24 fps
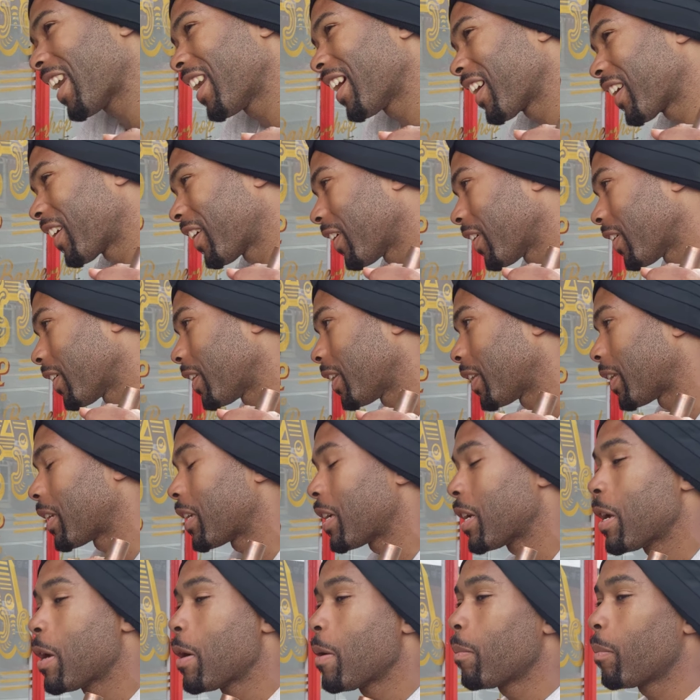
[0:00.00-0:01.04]
kind of curl it.
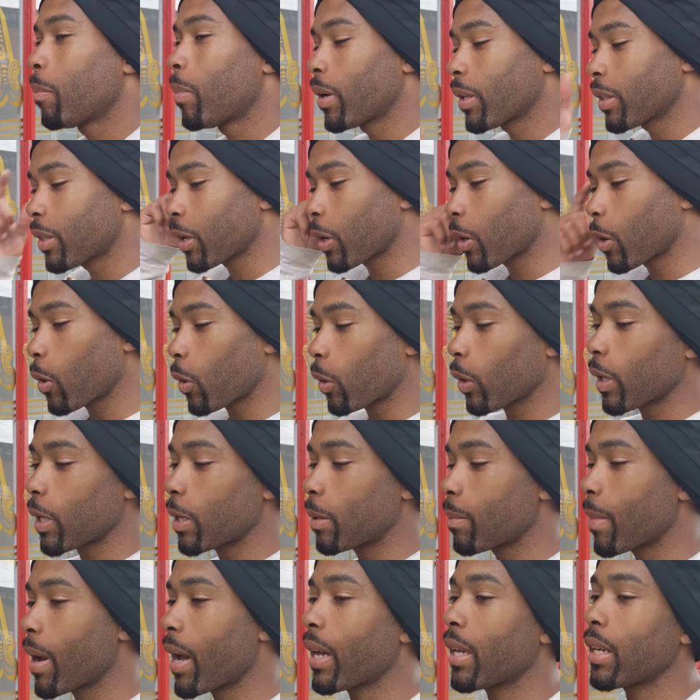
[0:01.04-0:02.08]
But the goal
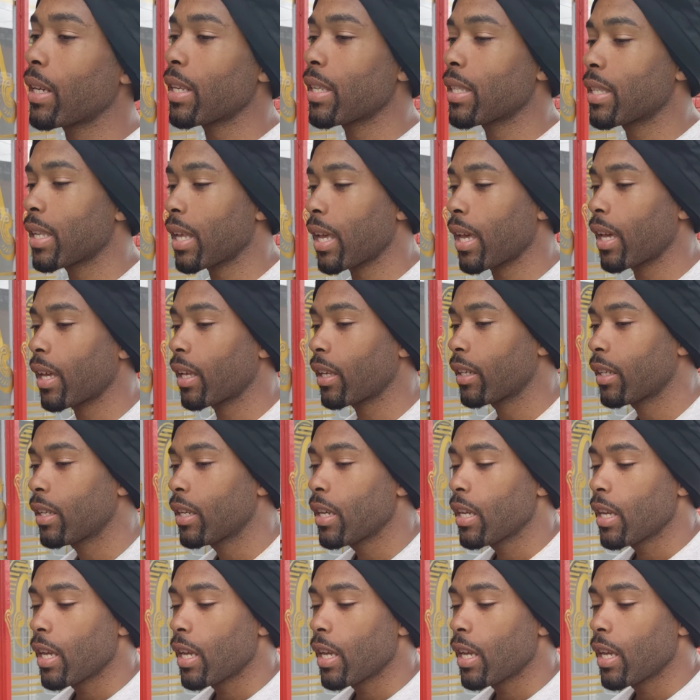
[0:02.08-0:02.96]
in mind is that